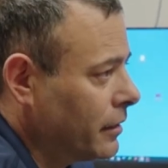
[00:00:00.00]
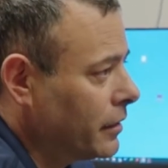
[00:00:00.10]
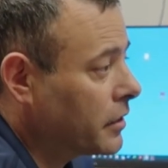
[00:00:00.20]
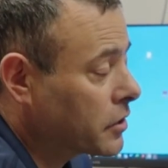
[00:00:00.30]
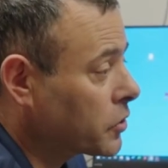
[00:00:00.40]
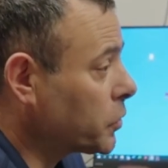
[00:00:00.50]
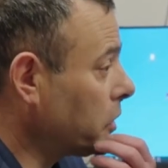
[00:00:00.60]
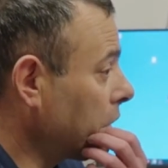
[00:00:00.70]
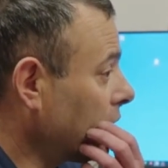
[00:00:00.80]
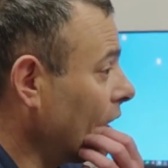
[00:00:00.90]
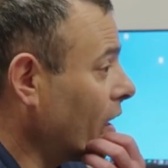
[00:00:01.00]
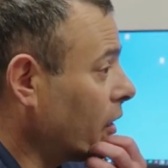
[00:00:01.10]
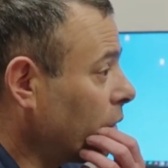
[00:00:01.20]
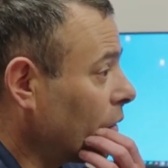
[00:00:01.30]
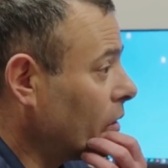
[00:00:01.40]
This is really
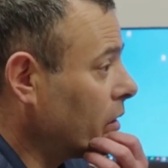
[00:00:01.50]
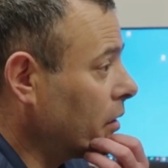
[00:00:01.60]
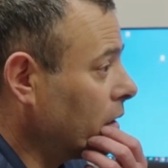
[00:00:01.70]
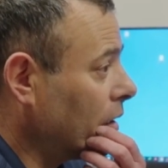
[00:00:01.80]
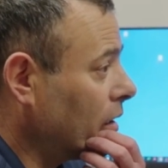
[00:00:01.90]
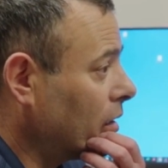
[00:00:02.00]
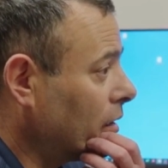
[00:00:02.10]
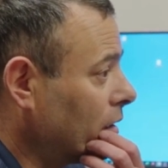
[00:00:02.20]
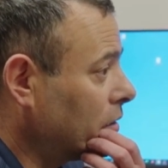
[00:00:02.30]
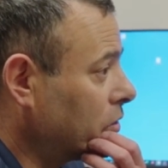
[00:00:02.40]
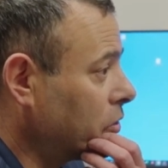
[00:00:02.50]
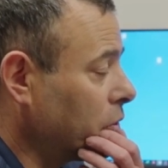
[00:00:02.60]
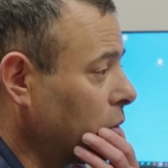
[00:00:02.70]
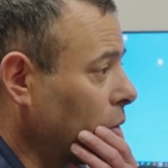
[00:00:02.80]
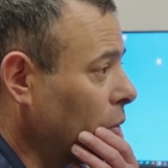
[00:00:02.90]
getting
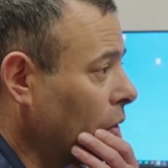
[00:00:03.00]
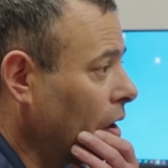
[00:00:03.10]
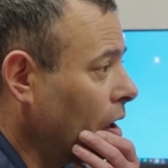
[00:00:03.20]
to